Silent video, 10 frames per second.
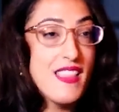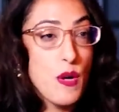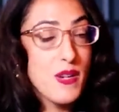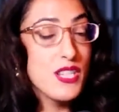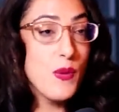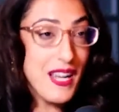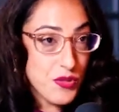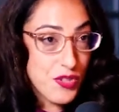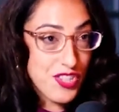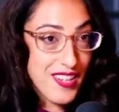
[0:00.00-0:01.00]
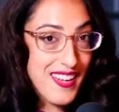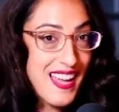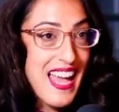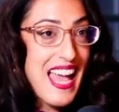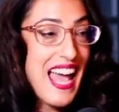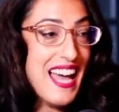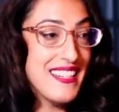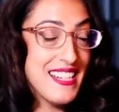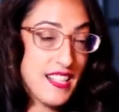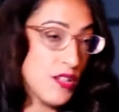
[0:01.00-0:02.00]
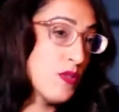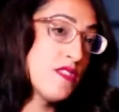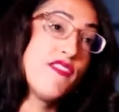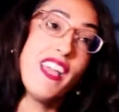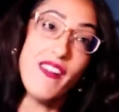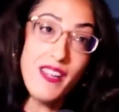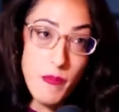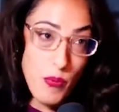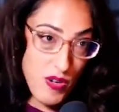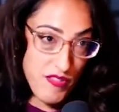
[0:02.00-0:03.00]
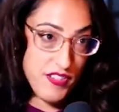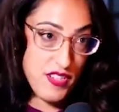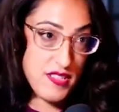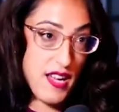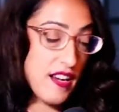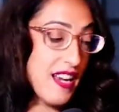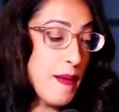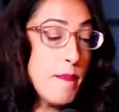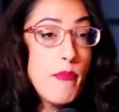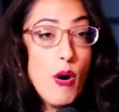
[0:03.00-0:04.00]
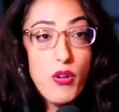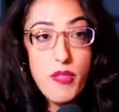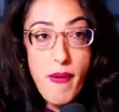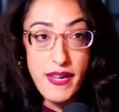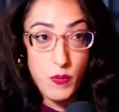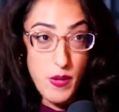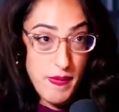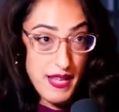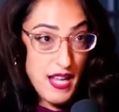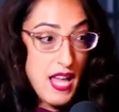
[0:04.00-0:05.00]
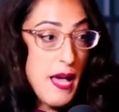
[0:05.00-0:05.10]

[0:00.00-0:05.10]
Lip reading: than we do estrogen. And testosterone is very important for desire in both men and women.